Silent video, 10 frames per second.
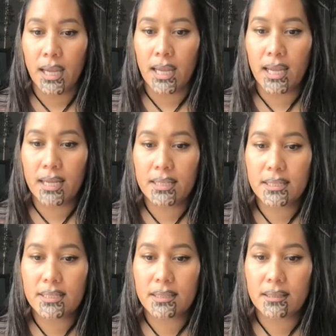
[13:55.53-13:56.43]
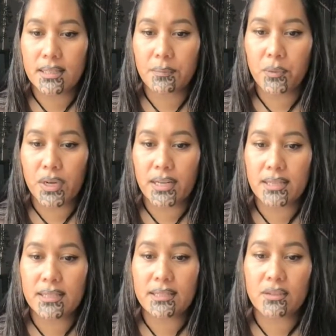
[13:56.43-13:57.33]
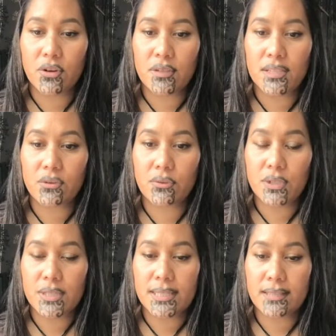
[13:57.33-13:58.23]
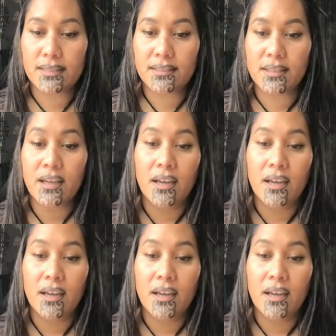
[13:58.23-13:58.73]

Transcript: And te pora, is this in Aussie or New Zealand?